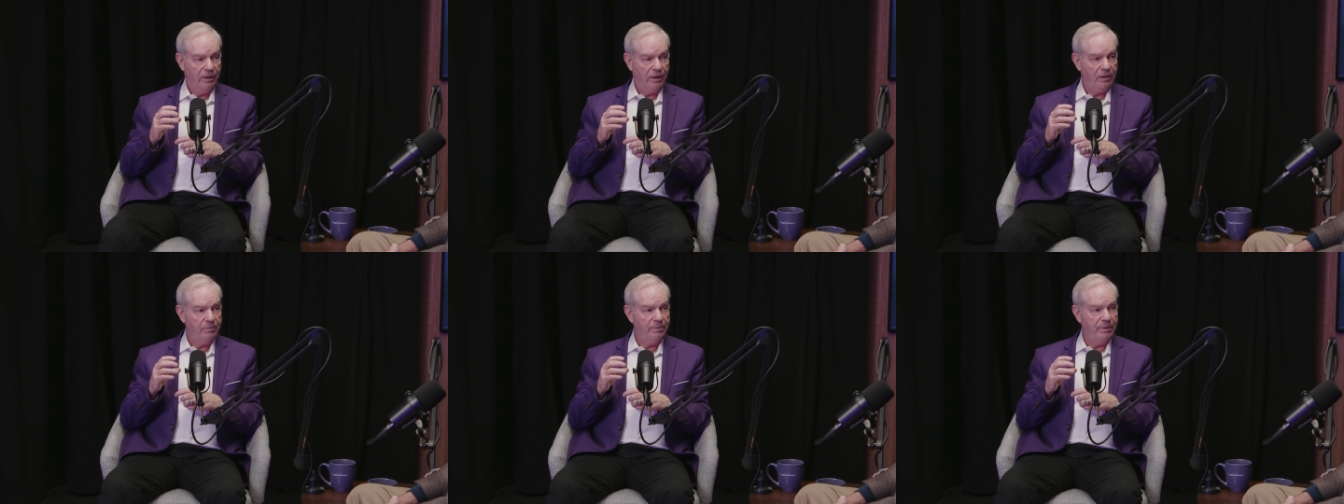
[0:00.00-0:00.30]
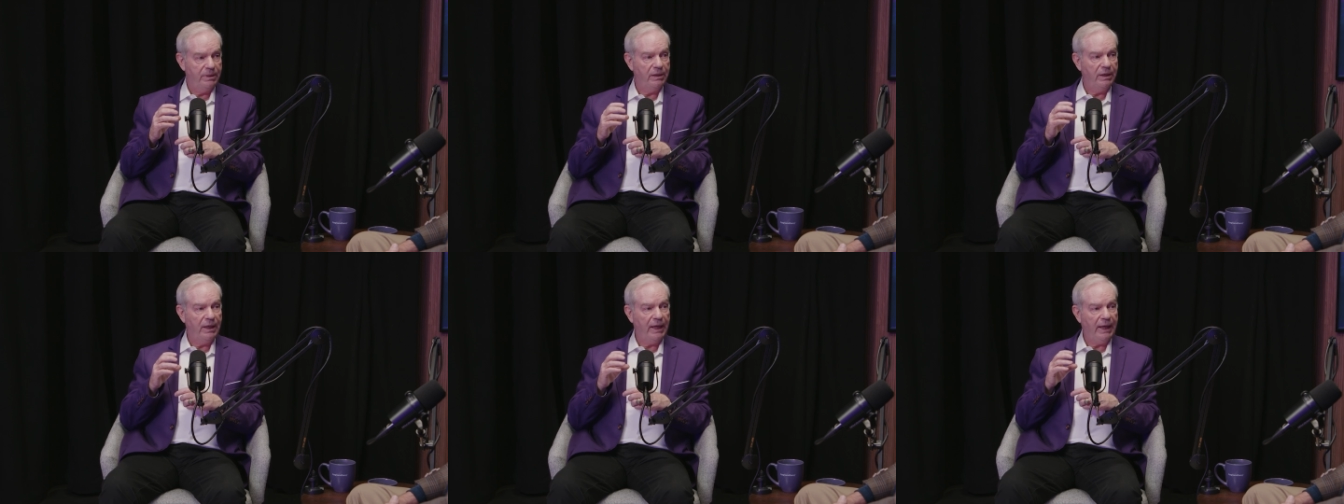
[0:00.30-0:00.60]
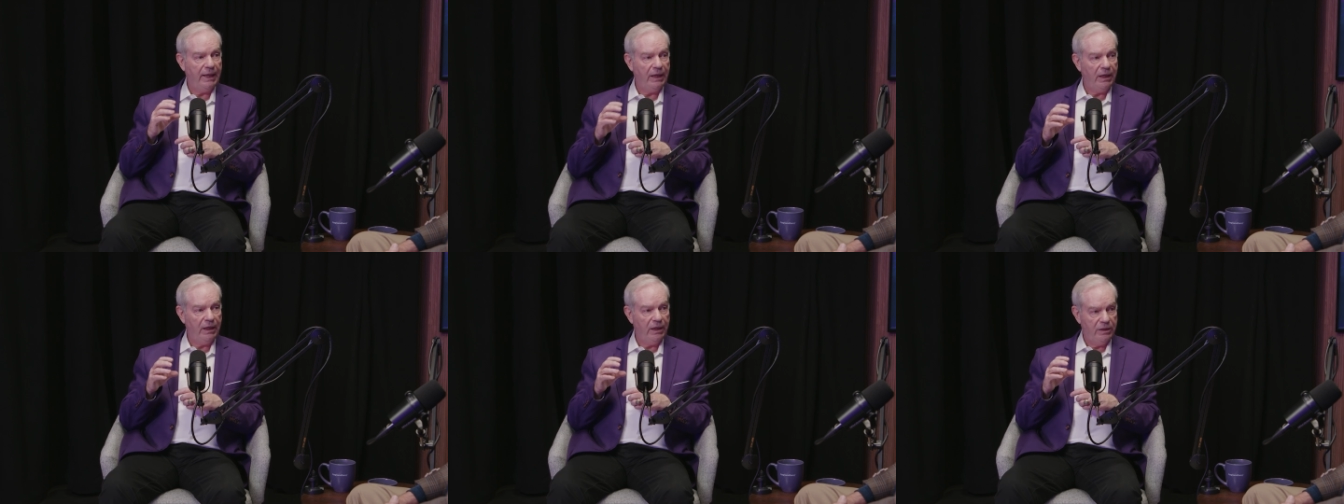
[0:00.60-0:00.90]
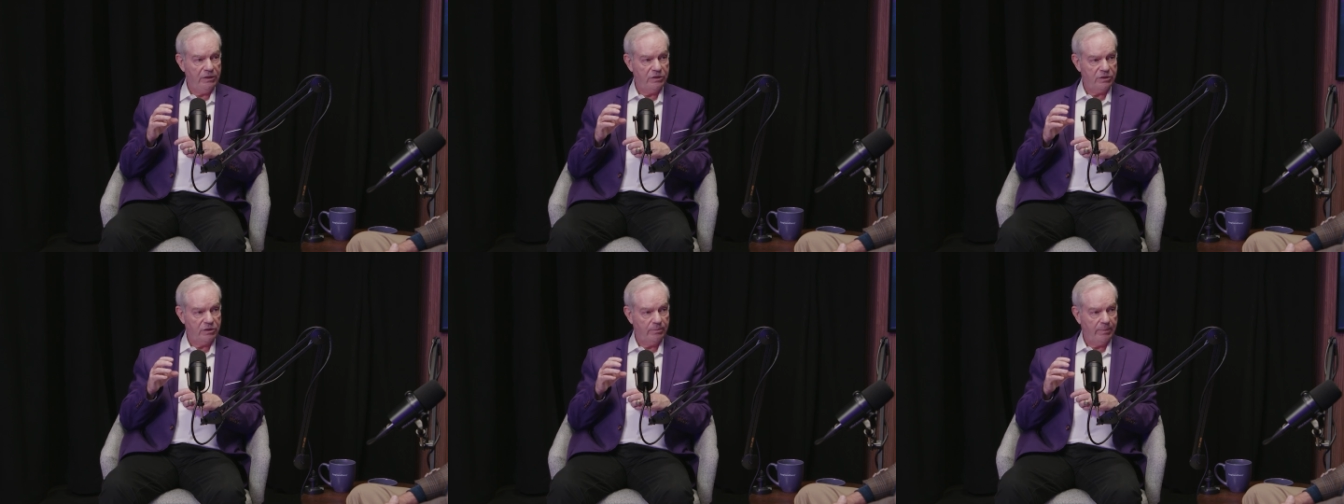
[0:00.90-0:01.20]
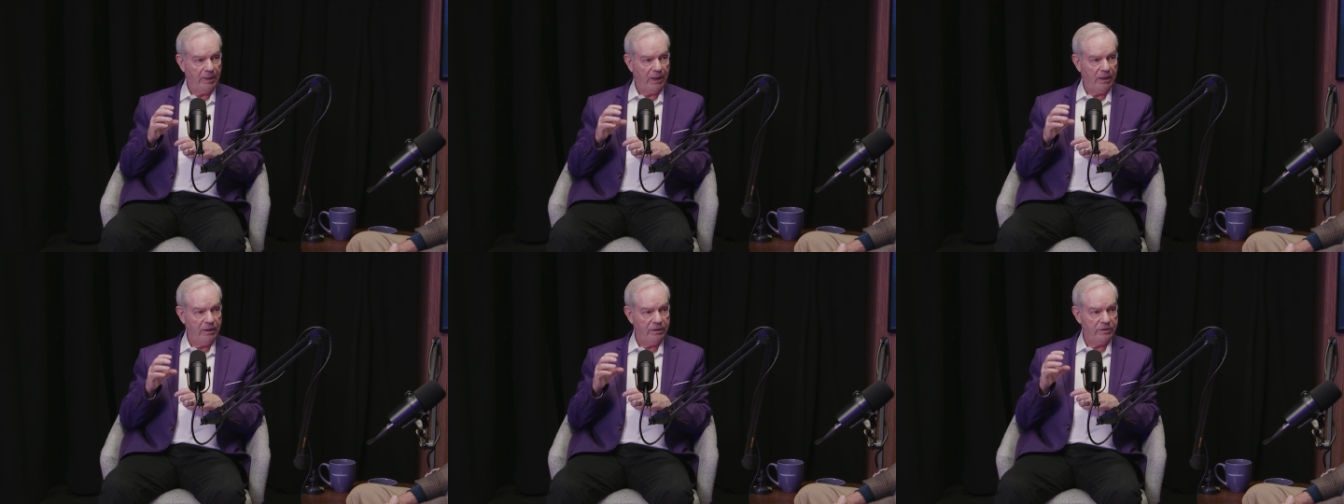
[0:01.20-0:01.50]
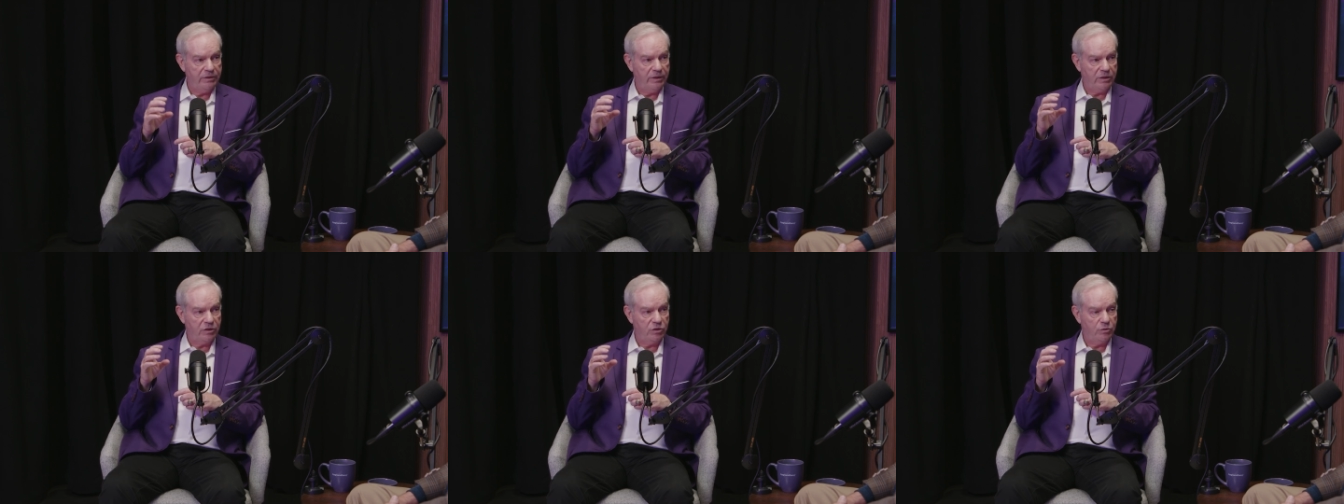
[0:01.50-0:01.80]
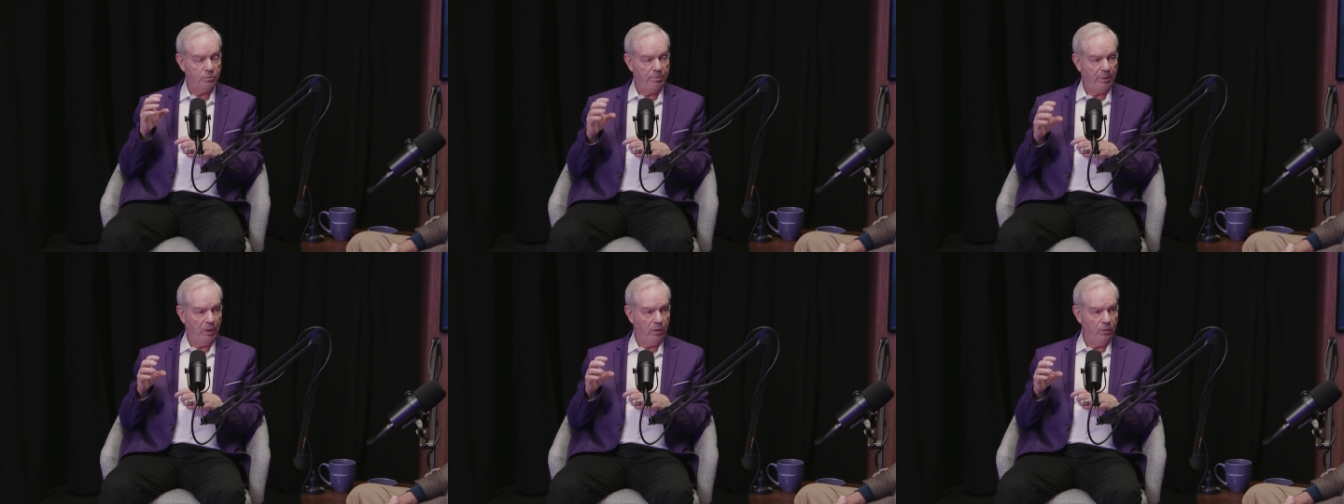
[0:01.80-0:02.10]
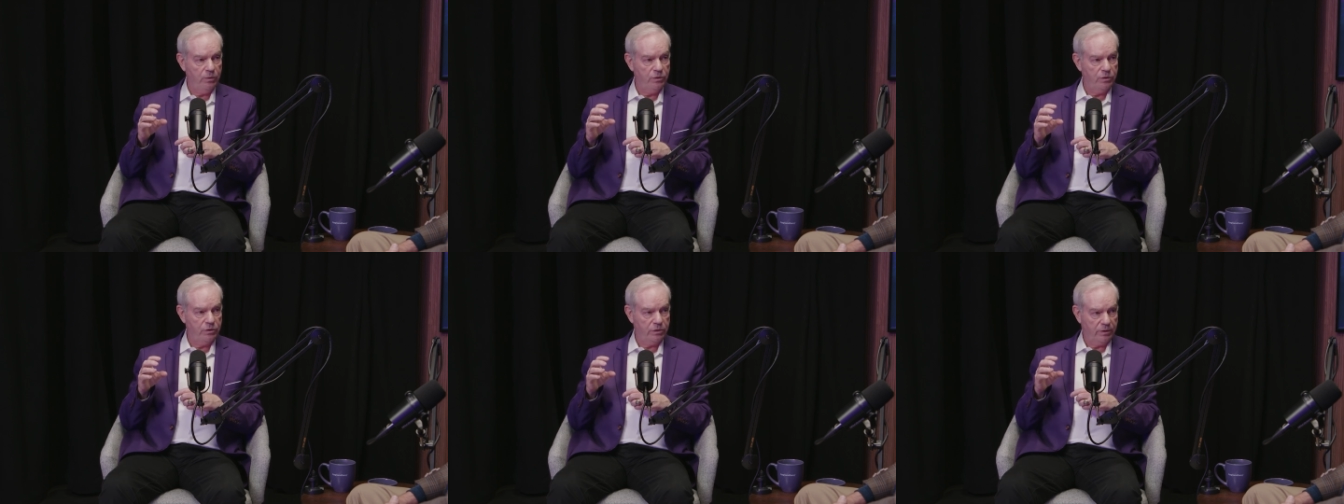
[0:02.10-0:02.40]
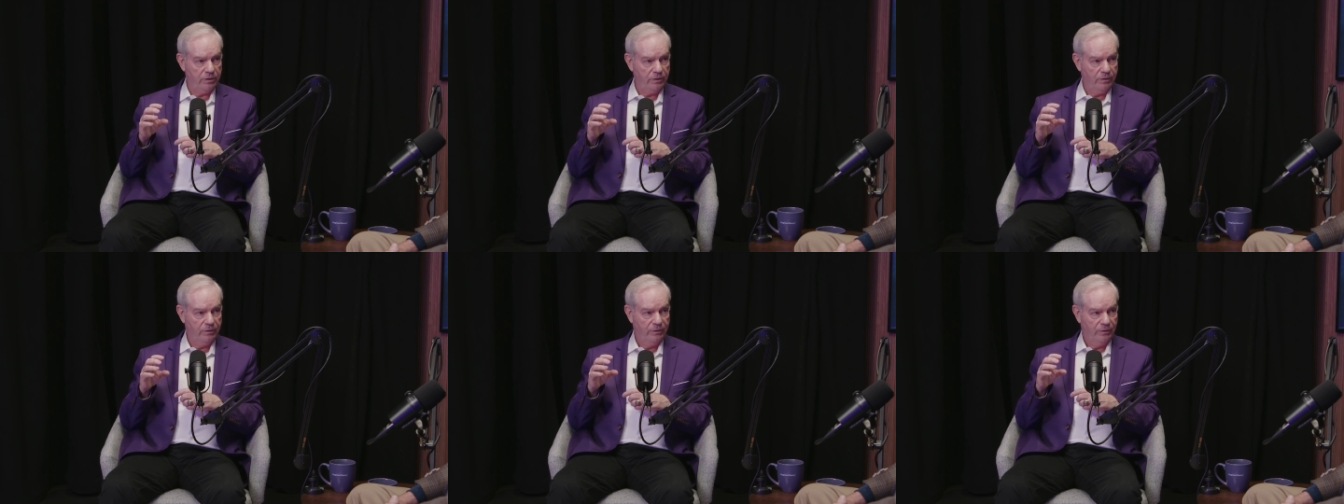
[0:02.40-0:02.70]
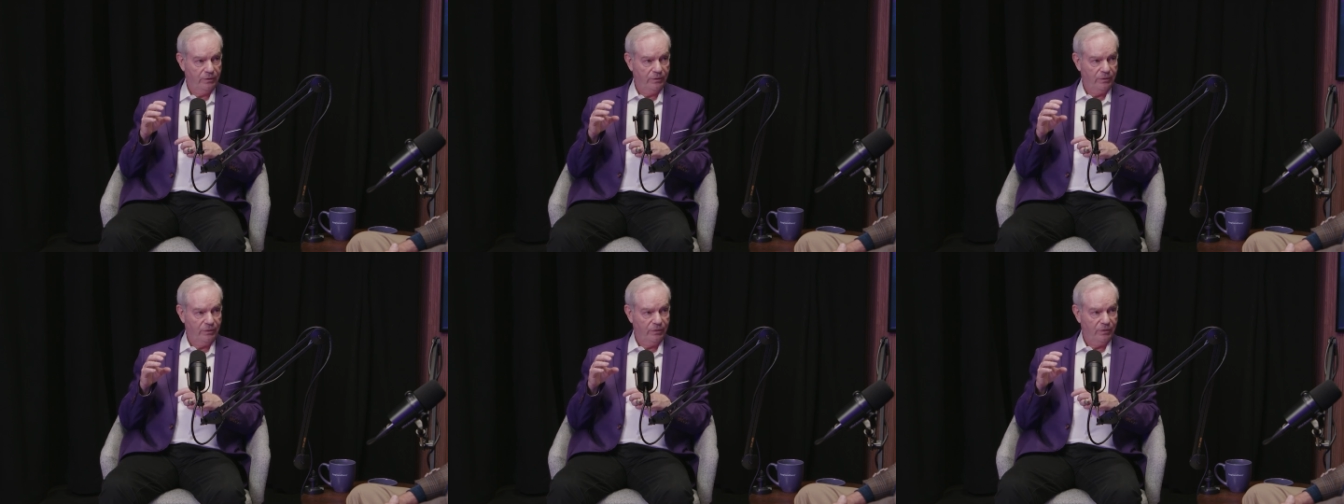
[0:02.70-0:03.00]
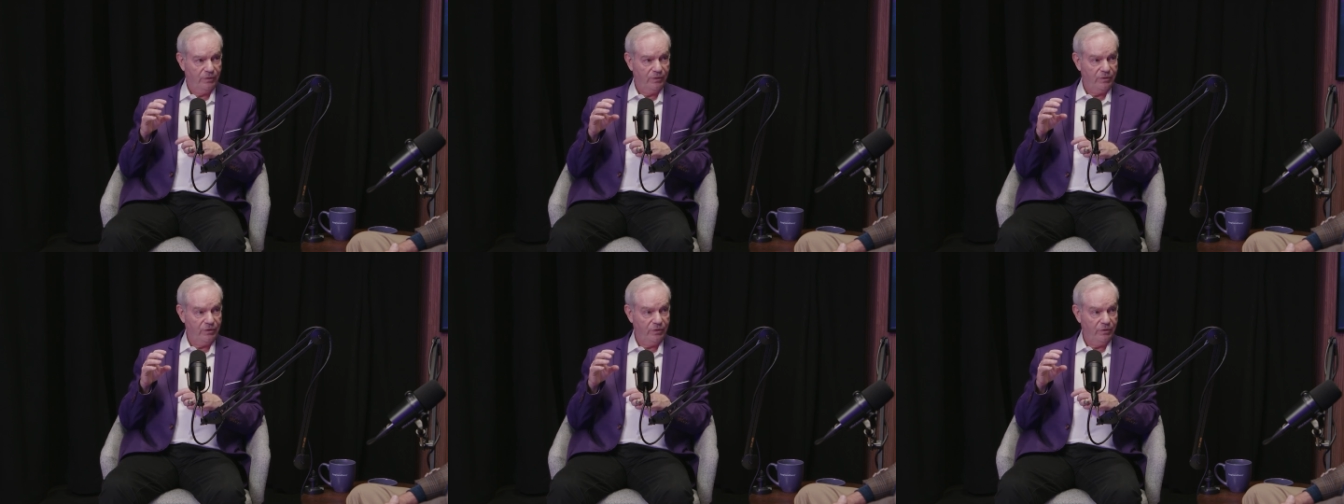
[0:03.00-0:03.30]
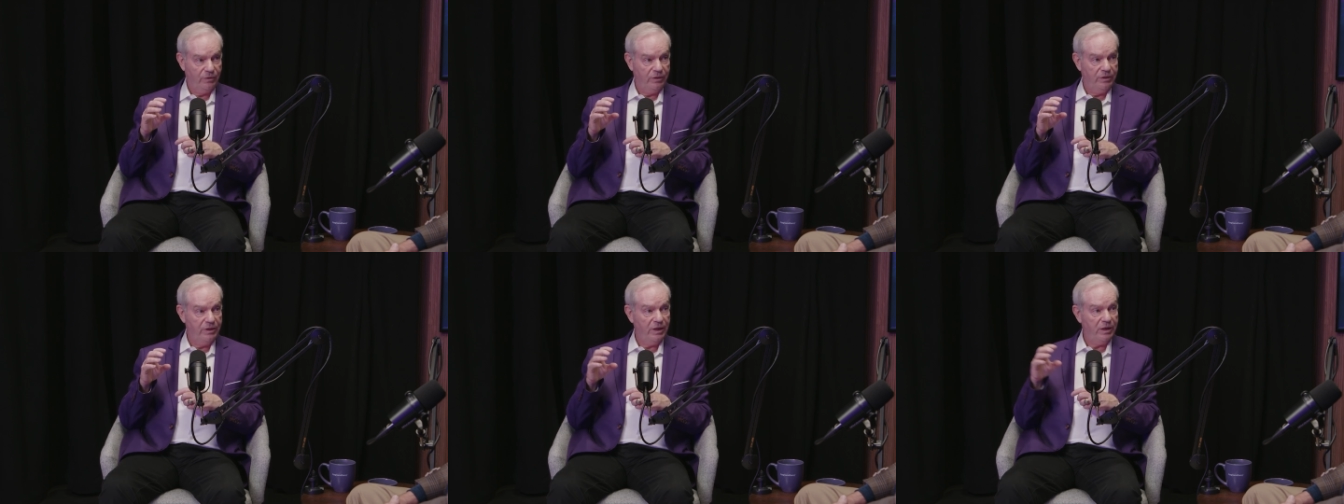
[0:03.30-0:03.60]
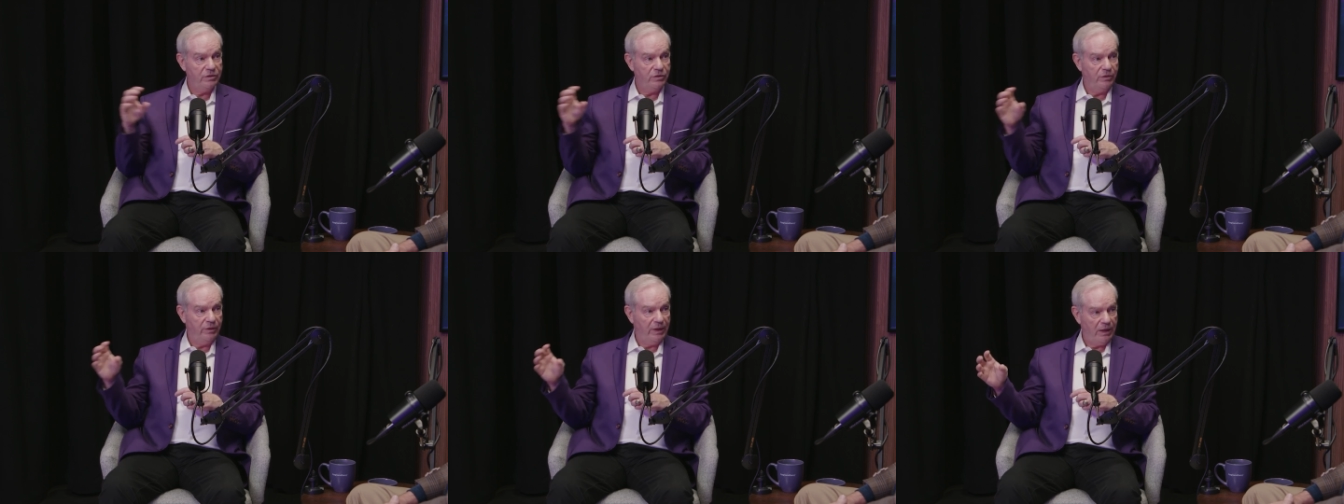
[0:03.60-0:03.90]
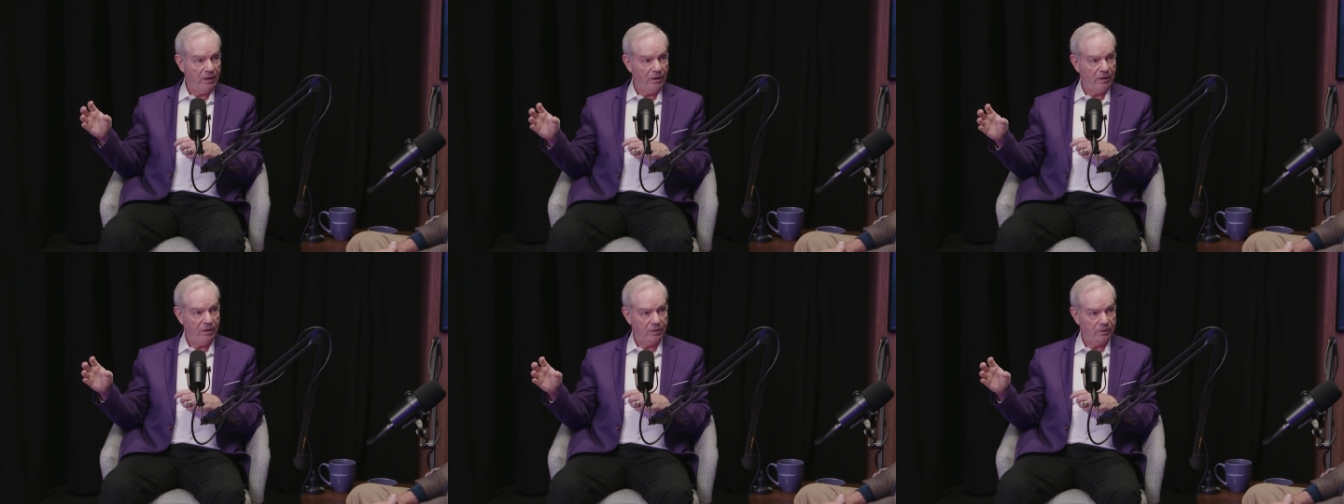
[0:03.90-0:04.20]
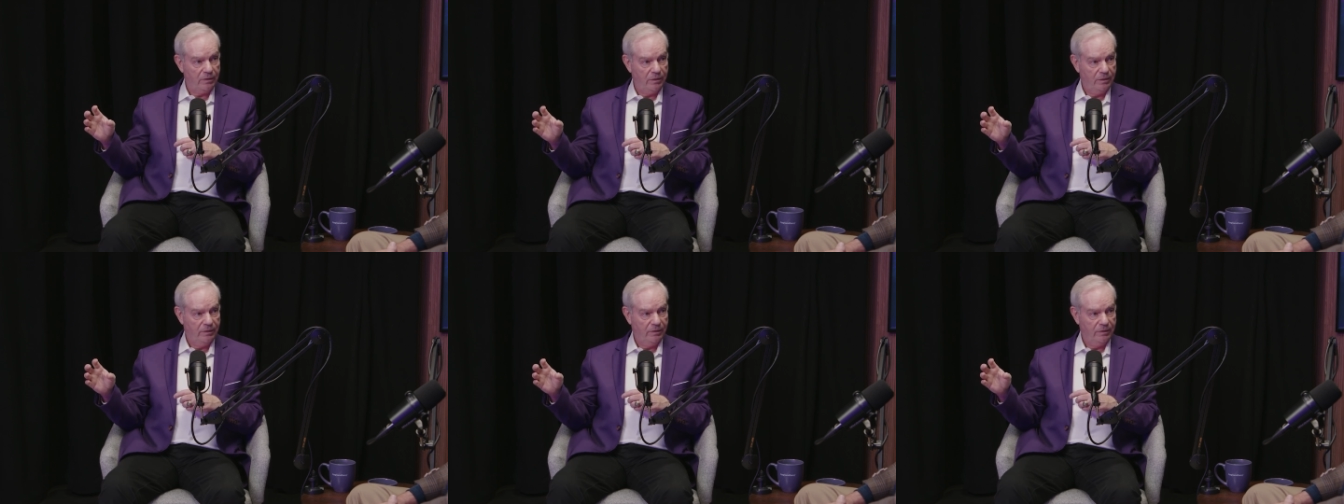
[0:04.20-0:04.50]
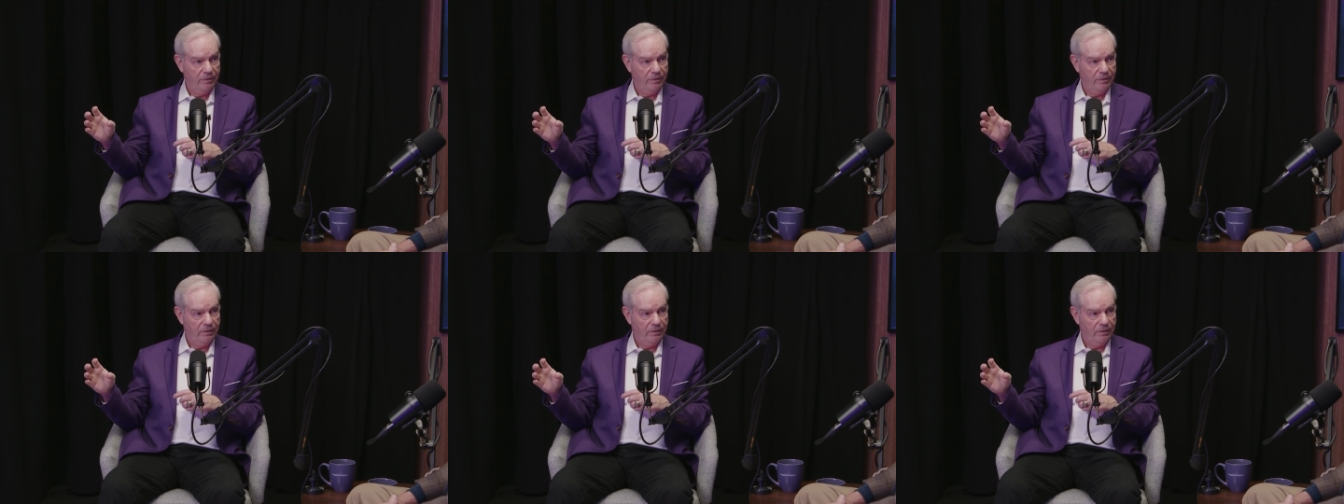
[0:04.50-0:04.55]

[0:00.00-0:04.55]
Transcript: had been aged by its exposure to the desert air,